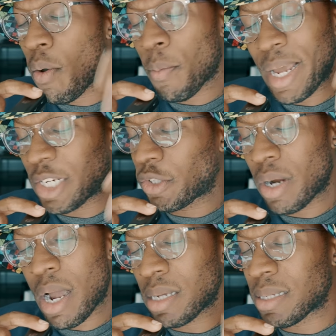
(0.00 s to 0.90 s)
on
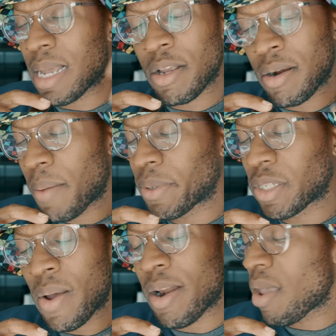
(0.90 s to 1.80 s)
Patreon because that third
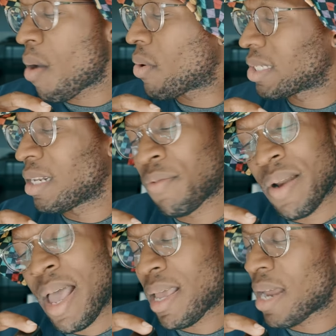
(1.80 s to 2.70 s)
episode, I know y'all want to see the
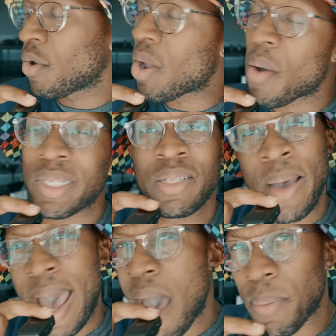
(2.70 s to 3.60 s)
finale. I know y'all want to
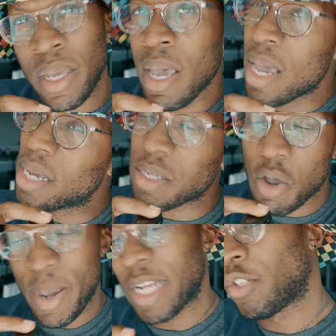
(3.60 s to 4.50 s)
see what happened. It's
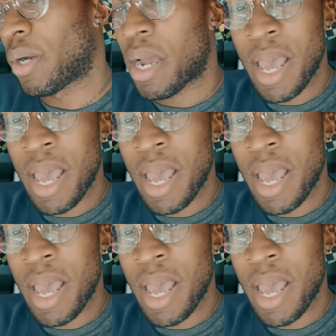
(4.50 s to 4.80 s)
on Patreon.